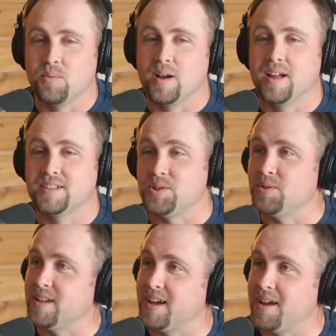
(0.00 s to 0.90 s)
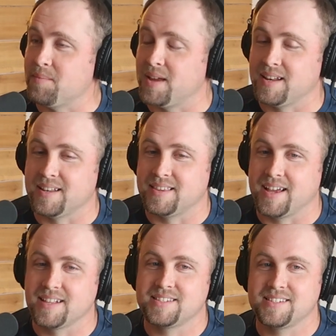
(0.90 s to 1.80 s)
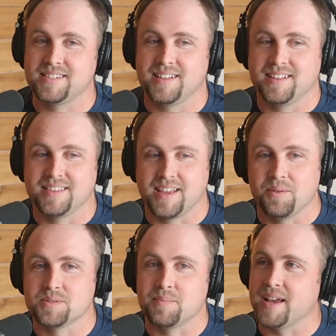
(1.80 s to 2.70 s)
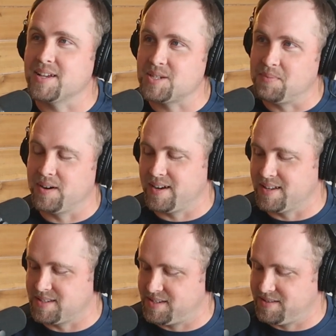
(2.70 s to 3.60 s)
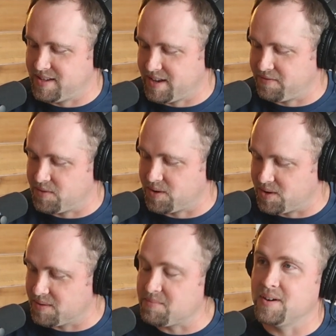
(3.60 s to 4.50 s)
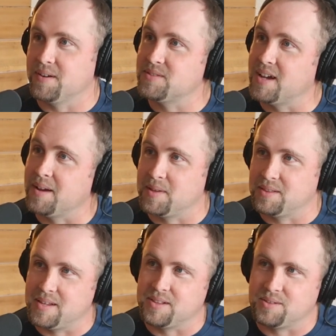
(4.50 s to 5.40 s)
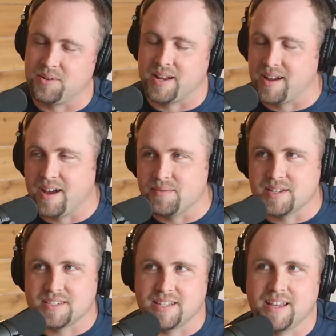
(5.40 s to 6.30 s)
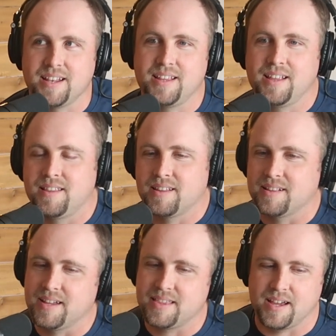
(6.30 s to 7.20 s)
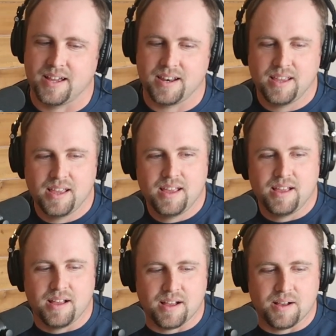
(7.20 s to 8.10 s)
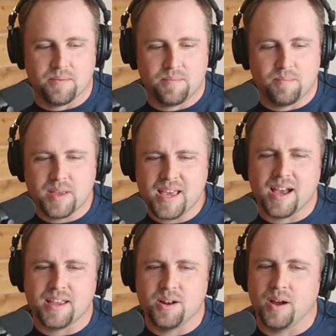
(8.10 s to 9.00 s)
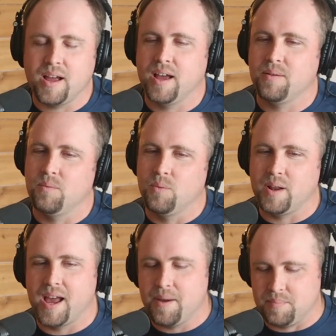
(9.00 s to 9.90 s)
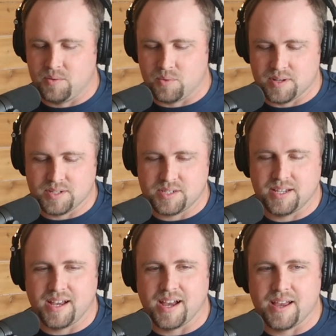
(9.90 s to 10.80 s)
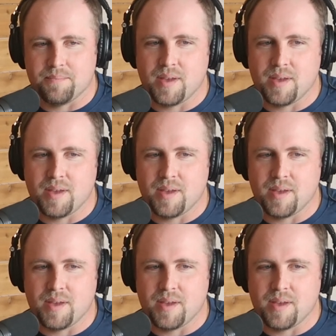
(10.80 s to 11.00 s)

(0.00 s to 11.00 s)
well, dude, I mean, that was my experience, like, for a good period of time in learning, obviously, anything like that. But yeah, I what happened was I